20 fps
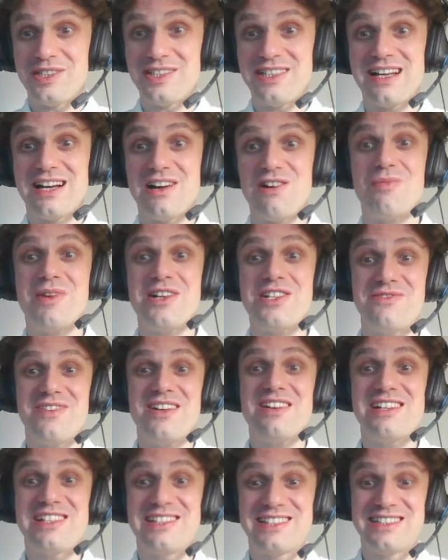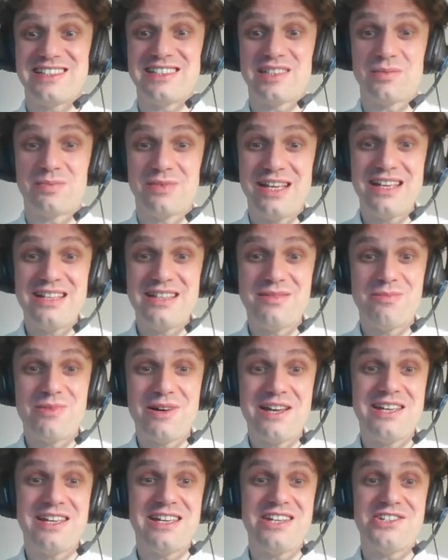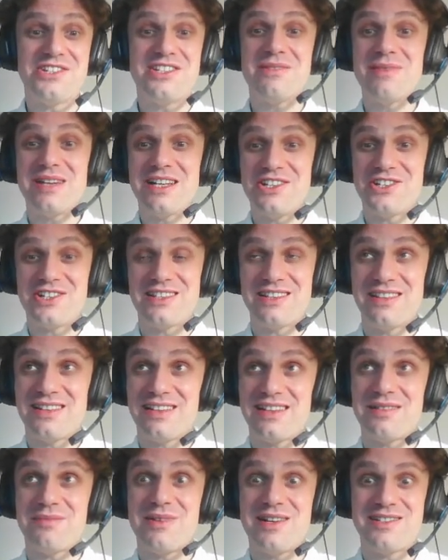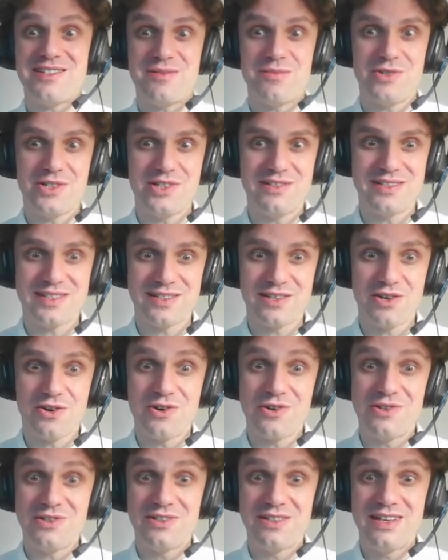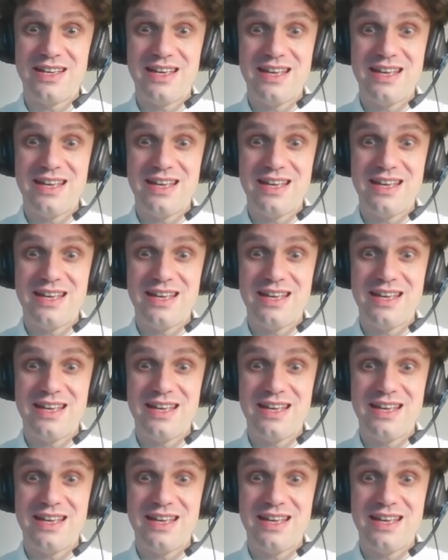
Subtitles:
see how much variance is explained by each dimension and by the model as a whole.